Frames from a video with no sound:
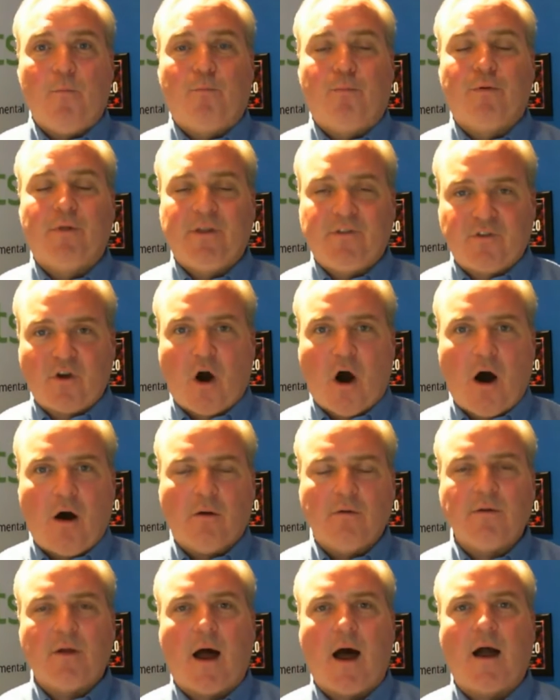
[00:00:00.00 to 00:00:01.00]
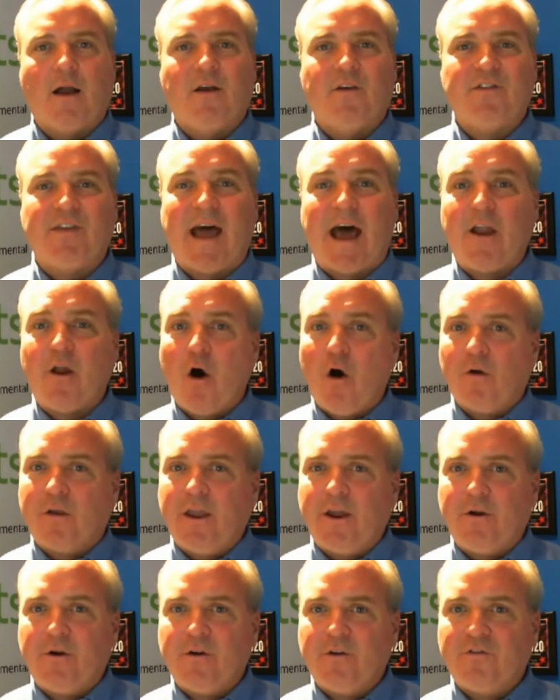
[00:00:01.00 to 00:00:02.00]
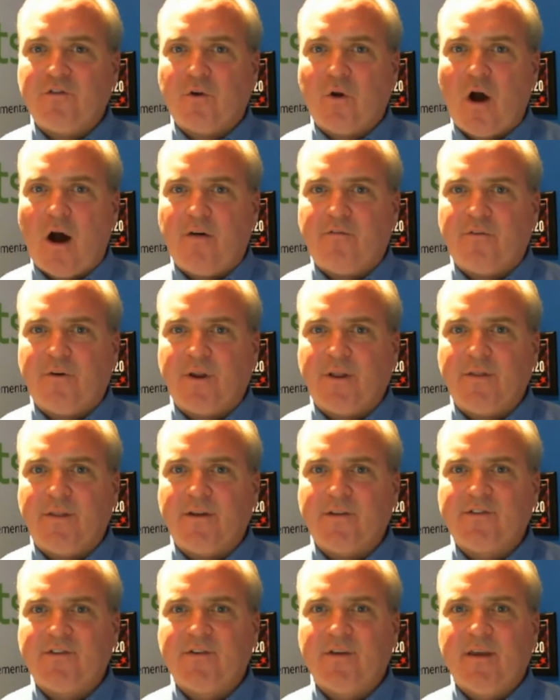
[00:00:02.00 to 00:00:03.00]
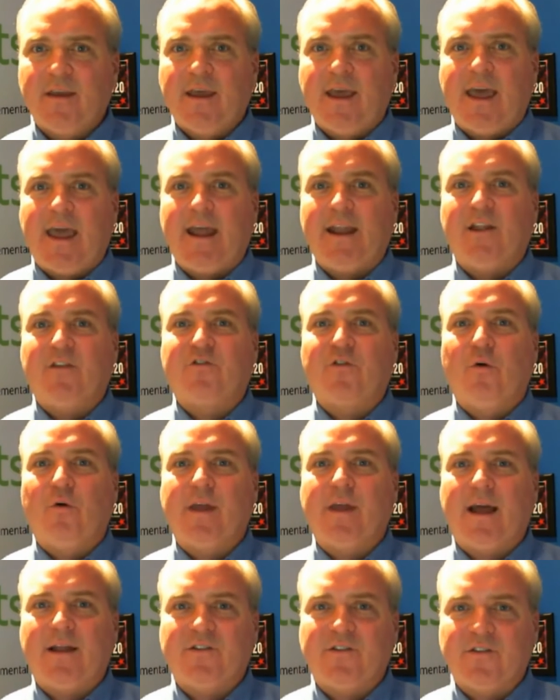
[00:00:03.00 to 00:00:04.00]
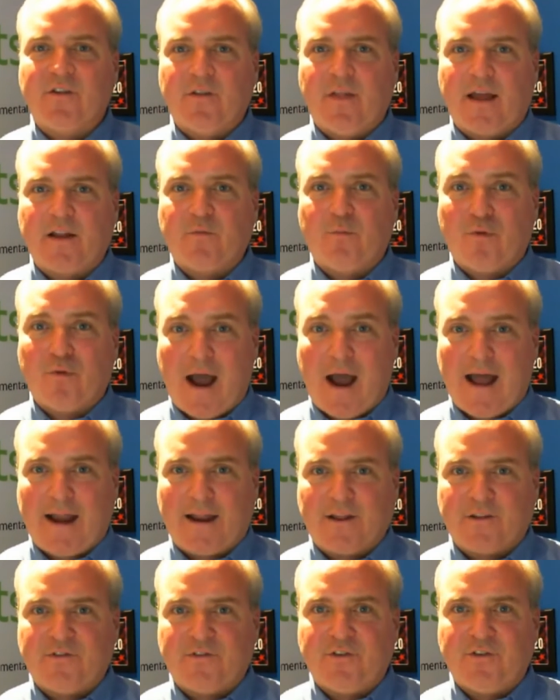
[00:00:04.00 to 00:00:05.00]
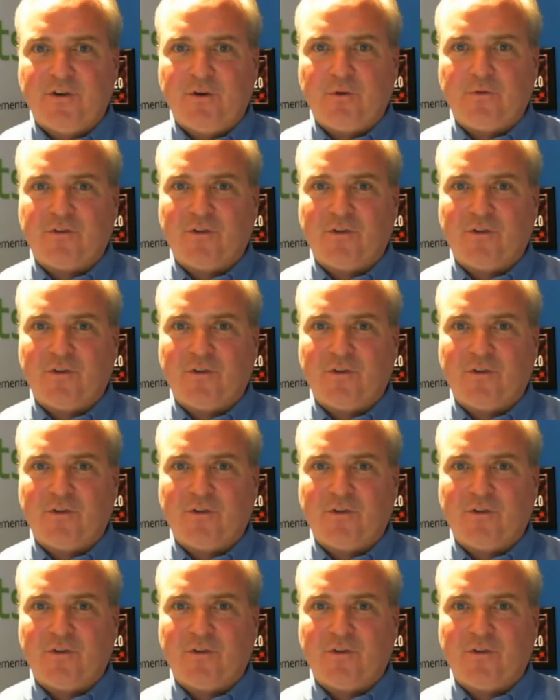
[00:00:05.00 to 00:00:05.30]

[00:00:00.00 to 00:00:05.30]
please call because not all carriers are offering this and it's only on select products too.